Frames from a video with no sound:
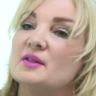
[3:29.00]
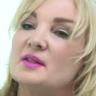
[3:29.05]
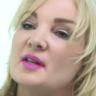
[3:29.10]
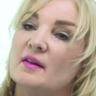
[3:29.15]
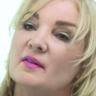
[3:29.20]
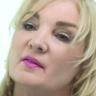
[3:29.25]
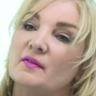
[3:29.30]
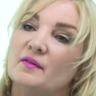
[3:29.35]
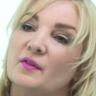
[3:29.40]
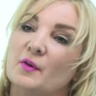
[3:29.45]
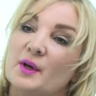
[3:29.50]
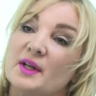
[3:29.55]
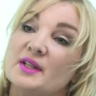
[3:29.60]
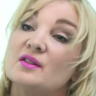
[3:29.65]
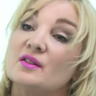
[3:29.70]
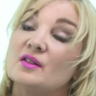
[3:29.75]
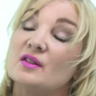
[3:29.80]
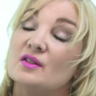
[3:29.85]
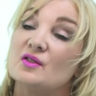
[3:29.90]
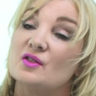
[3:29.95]
have voiced
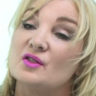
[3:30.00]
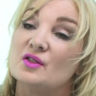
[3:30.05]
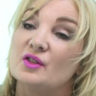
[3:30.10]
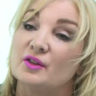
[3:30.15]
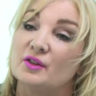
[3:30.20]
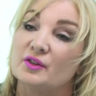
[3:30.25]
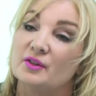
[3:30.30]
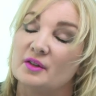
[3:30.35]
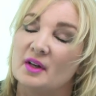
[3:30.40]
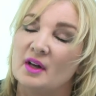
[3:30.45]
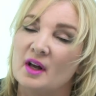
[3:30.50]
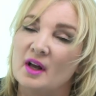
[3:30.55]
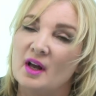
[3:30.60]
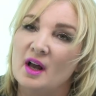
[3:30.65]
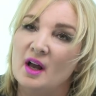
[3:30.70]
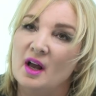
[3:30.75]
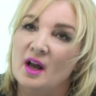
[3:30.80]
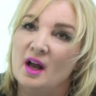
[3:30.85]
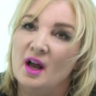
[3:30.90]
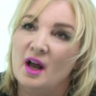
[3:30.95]
concern
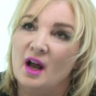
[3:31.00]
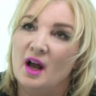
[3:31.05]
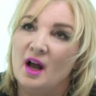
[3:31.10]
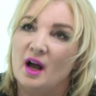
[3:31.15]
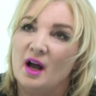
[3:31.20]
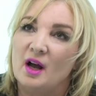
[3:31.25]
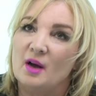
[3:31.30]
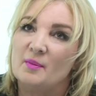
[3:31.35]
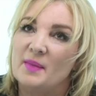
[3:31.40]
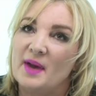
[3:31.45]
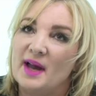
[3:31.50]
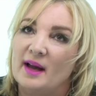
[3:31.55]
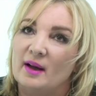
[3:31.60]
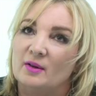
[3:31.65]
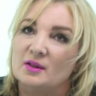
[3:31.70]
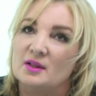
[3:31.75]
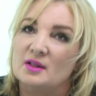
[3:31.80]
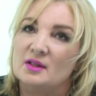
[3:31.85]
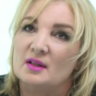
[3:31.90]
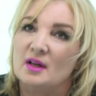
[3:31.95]
about
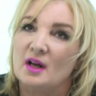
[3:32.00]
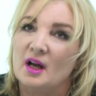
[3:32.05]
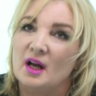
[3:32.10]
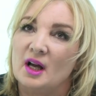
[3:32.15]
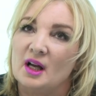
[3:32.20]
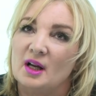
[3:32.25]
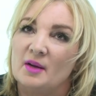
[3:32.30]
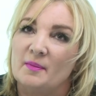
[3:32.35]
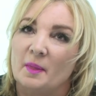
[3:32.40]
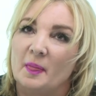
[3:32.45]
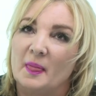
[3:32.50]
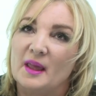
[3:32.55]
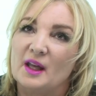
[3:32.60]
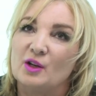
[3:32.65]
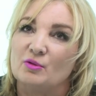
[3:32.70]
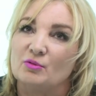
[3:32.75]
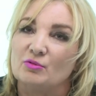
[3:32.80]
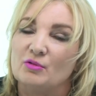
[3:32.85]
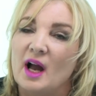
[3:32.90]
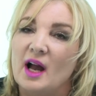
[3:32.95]

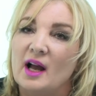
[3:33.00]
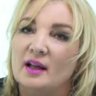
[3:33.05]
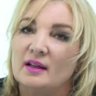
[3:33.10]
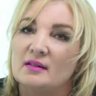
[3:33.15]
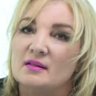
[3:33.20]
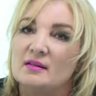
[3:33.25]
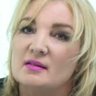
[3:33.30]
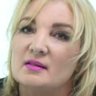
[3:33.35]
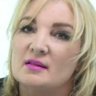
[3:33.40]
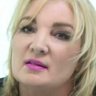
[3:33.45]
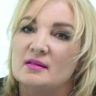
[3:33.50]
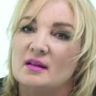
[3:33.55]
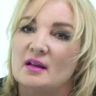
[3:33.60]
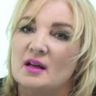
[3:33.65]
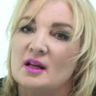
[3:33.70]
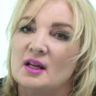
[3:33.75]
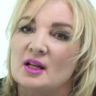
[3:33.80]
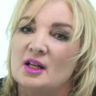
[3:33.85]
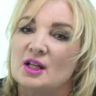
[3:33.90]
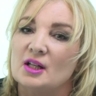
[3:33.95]
Iran's
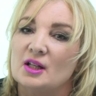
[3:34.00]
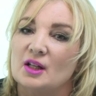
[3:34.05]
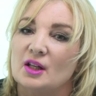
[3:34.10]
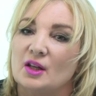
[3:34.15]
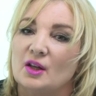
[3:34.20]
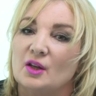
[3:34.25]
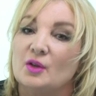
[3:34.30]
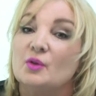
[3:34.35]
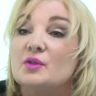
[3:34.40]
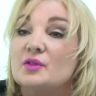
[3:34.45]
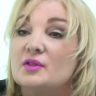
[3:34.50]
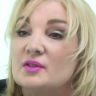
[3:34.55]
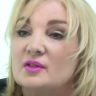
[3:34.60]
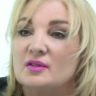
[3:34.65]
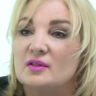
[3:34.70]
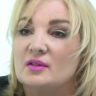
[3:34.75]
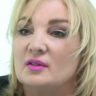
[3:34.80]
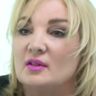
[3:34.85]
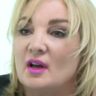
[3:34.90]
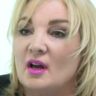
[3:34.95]
use
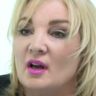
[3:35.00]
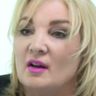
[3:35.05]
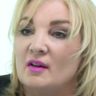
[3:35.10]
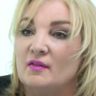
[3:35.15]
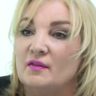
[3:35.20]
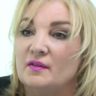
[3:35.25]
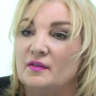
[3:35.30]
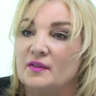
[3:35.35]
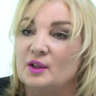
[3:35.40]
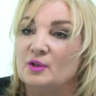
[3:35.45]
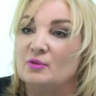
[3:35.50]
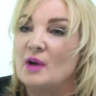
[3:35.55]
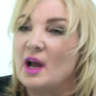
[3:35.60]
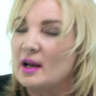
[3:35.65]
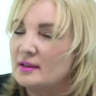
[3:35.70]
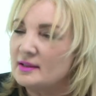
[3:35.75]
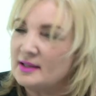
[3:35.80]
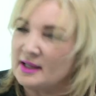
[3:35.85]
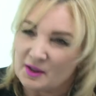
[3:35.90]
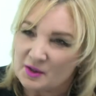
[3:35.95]
of Iraq's
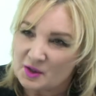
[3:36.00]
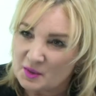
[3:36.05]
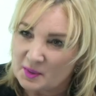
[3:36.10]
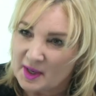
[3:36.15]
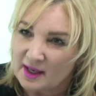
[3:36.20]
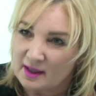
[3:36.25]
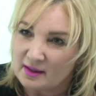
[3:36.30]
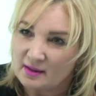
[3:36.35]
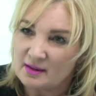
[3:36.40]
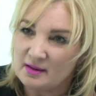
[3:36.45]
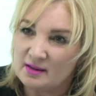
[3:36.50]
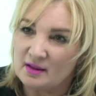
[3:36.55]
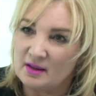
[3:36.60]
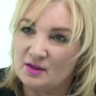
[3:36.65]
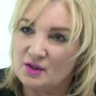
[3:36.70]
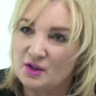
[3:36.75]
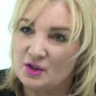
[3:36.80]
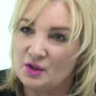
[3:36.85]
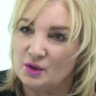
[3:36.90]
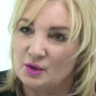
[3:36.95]
airspace
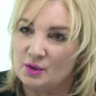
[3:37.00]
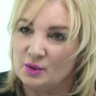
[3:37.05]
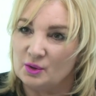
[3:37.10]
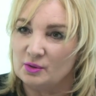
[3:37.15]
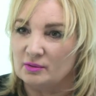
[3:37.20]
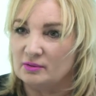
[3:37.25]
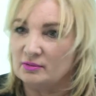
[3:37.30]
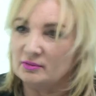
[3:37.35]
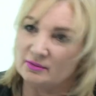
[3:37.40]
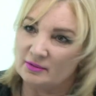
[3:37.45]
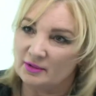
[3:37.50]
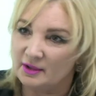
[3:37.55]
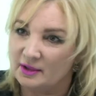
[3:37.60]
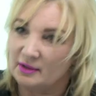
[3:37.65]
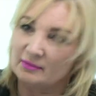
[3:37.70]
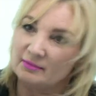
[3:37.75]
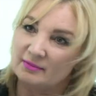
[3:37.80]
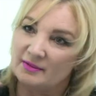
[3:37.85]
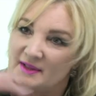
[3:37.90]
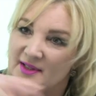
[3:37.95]
to
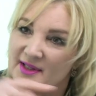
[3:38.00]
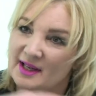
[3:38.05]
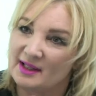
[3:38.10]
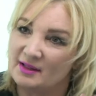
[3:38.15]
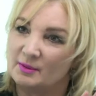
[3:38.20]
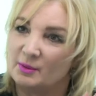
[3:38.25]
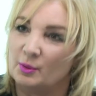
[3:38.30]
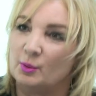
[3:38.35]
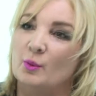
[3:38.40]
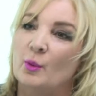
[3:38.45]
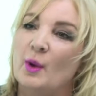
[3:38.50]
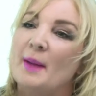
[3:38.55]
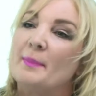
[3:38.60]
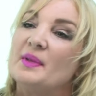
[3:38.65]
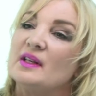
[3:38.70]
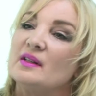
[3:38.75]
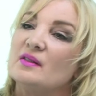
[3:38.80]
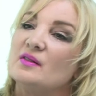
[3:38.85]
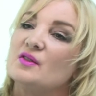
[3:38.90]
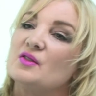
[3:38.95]
send
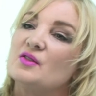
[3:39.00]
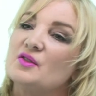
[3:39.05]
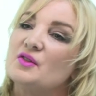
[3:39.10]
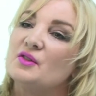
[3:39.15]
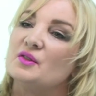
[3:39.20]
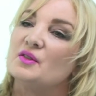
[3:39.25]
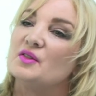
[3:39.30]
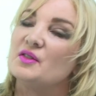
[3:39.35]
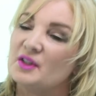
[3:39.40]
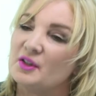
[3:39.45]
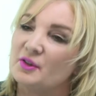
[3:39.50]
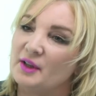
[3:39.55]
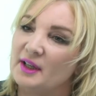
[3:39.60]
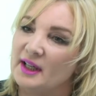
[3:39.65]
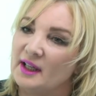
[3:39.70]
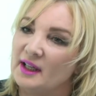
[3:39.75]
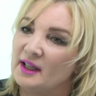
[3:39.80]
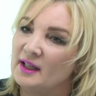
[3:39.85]
weapons to Syria.